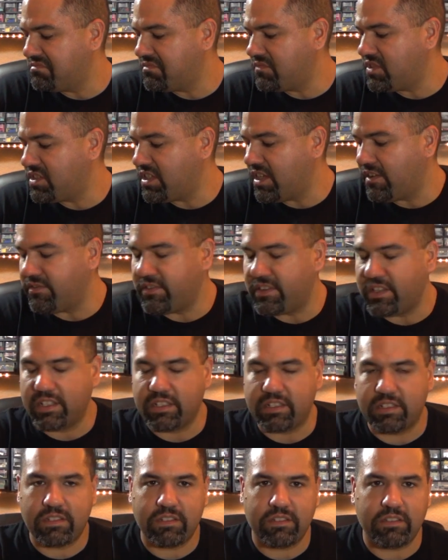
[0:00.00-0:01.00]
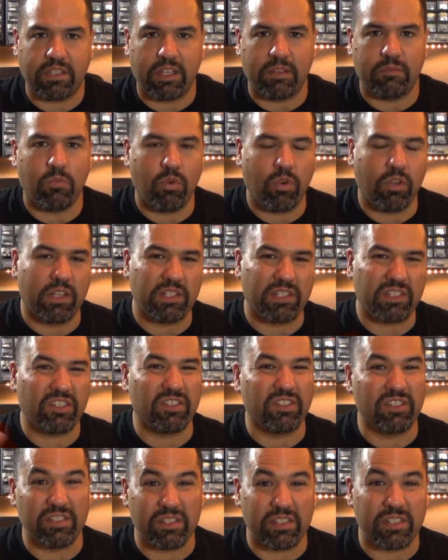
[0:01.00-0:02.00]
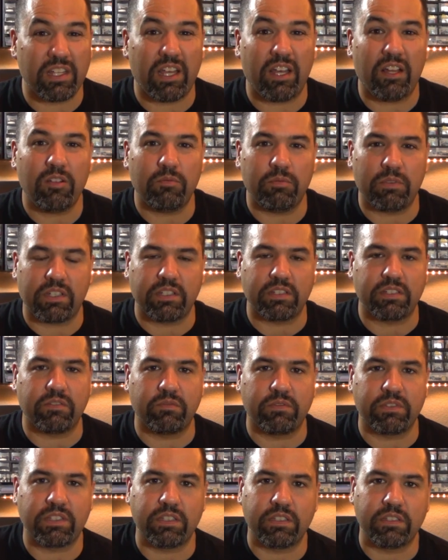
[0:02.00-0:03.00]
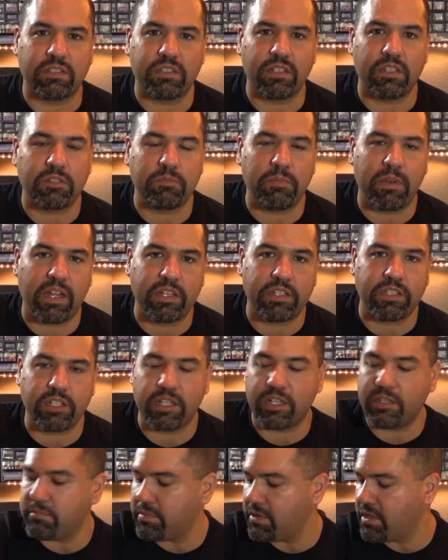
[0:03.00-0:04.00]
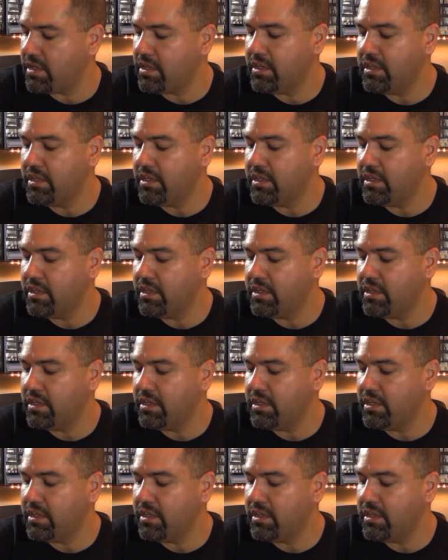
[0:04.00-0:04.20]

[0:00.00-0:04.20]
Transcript: stuff that they more or less couldn't sell because it was in such bad shape.